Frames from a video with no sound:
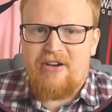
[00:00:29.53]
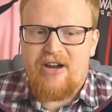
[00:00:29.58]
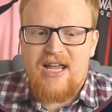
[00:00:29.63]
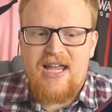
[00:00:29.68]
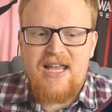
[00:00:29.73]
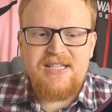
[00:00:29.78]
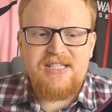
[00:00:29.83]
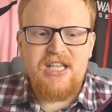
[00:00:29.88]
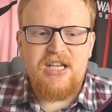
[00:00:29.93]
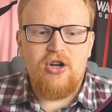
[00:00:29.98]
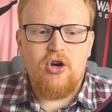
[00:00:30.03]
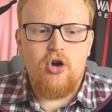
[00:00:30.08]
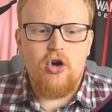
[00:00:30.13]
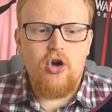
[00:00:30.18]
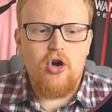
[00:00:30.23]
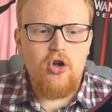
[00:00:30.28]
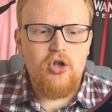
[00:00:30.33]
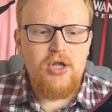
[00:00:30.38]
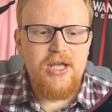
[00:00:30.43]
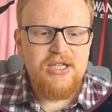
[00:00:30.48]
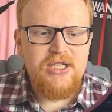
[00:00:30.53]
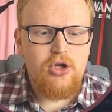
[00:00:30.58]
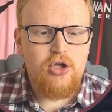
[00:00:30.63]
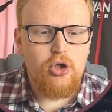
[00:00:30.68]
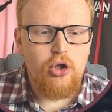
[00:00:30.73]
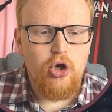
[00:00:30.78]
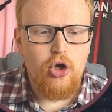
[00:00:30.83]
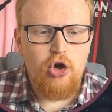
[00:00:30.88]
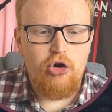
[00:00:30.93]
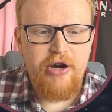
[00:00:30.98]
is in all its
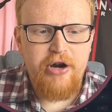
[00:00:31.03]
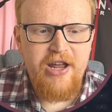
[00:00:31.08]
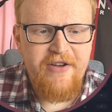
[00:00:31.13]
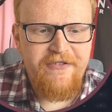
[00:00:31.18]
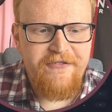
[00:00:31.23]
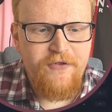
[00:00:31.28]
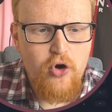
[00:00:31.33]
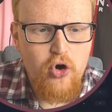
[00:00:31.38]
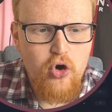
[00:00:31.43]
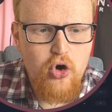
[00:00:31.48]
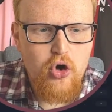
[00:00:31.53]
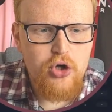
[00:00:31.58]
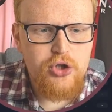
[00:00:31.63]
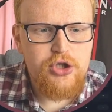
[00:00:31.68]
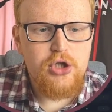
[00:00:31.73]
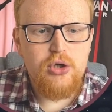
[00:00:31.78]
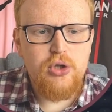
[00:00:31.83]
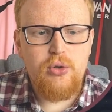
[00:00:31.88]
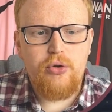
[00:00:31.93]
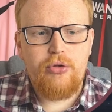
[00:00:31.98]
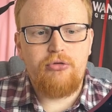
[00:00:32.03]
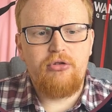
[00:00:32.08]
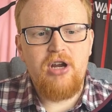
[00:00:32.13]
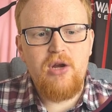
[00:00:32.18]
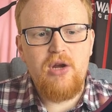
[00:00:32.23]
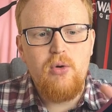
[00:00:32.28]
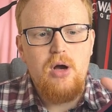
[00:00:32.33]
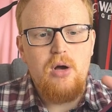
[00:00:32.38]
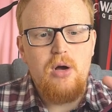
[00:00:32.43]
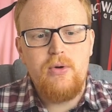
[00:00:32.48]
glory, a
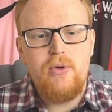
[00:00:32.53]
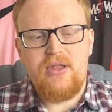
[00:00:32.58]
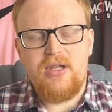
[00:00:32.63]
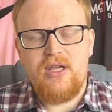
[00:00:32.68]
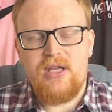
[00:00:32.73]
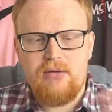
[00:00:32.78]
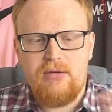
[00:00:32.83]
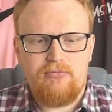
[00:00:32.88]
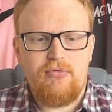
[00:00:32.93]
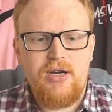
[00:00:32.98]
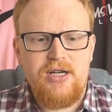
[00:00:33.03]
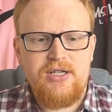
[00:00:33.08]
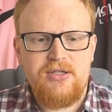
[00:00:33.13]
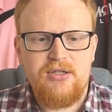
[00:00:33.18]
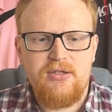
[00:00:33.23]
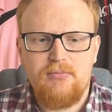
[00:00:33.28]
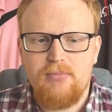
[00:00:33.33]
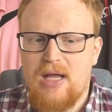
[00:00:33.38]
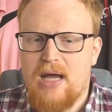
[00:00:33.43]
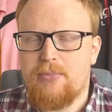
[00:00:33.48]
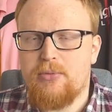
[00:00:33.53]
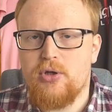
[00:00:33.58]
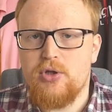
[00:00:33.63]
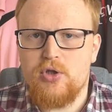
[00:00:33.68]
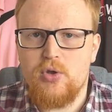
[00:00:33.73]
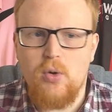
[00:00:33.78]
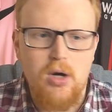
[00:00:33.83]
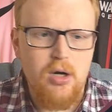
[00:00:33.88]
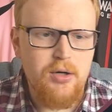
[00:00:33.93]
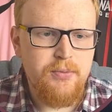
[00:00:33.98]
4-2-3-1 with the recent Blackburn
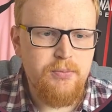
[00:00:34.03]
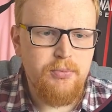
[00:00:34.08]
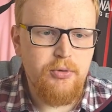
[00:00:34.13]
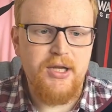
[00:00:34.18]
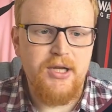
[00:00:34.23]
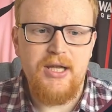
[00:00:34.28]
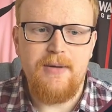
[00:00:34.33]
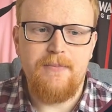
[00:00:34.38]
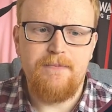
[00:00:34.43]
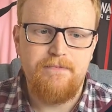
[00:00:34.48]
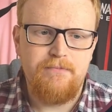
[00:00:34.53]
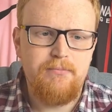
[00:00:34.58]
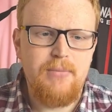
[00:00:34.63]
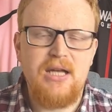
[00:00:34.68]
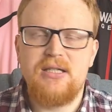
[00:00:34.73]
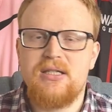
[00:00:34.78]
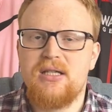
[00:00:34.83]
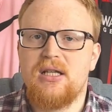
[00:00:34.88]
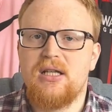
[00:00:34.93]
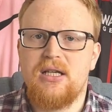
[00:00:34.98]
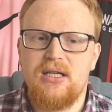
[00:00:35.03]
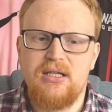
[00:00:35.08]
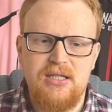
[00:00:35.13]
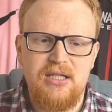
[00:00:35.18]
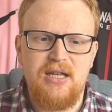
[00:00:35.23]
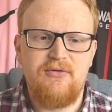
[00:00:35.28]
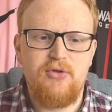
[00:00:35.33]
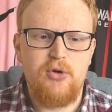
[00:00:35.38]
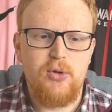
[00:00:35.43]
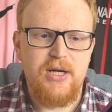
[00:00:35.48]
squad put in, basically, to
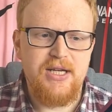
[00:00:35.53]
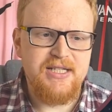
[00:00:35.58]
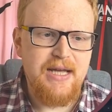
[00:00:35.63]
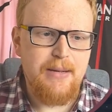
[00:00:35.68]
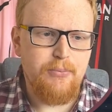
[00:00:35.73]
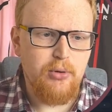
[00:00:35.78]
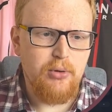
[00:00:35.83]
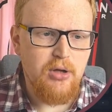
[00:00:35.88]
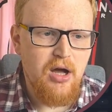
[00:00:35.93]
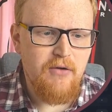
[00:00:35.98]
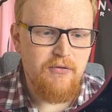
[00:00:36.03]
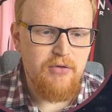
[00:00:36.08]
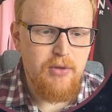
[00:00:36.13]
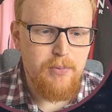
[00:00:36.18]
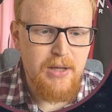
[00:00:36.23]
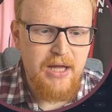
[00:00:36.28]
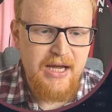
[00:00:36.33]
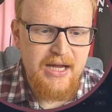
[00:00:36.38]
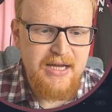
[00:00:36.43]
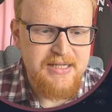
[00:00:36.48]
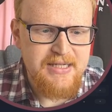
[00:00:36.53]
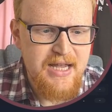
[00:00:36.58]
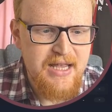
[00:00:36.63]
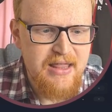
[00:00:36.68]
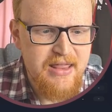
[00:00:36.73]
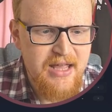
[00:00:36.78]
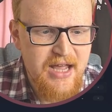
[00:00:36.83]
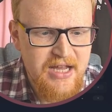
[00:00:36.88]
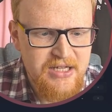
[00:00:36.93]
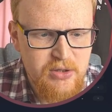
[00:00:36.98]
give you an example of the players in
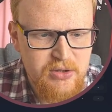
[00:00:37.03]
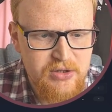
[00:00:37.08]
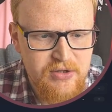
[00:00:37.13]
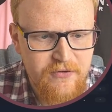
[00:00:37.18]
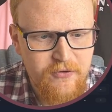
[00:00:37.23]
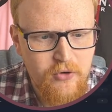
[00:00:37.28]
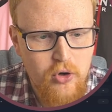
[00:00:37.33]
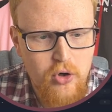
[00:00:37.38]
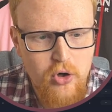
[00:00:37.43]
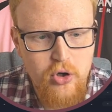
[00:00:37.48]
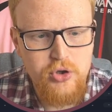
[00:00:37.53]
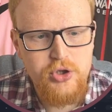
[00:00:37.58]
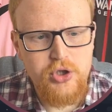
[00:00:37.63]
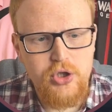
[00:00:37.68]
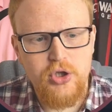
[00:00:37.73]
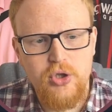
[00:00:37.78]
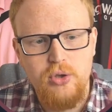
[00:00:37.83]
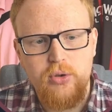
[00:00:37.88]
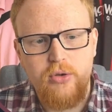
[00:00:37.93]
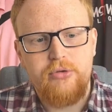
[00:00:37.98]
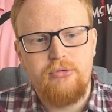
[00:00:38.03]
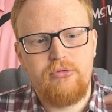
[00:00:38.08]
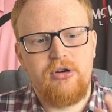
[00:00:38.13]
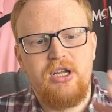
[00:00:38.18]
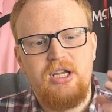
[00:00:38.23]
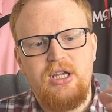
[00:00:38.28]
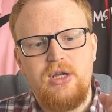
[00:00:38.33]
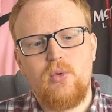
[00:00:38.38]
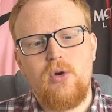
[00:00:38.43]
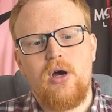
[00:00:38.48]
there. So it's a
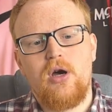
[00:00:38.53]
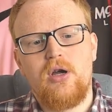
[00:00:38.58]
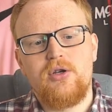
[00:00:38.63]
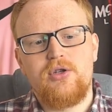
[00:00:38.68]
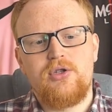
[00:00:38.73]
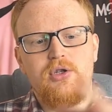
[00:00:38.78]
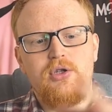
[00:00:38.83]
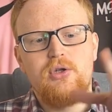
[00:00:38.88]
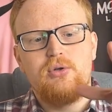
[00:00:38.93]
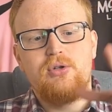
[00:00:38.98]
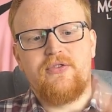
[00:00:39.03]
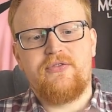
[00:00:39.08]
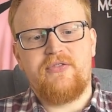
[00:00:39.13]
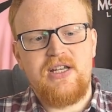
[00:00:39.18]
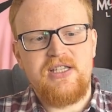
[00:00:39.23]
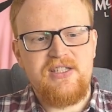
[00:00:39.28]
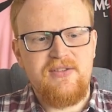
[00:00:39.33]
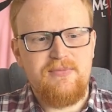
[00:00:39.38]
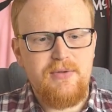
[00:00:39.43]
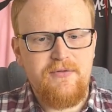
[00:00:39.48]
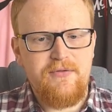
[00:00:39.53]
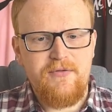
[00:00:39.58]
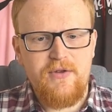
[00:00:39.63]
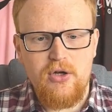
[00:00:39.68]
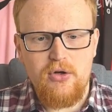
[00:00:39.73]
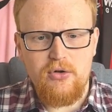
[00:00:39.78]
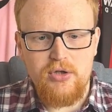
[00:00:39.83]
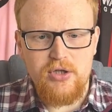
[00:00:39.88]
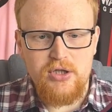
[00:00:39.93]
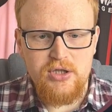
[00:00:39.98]
4-2-3-1, 2 defensive
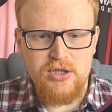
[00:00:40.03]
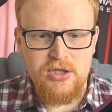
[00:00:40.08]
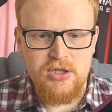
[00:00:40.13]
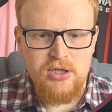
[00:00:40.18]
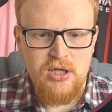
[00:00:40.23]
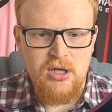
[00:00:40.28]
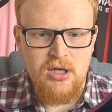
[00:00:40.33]
midfielders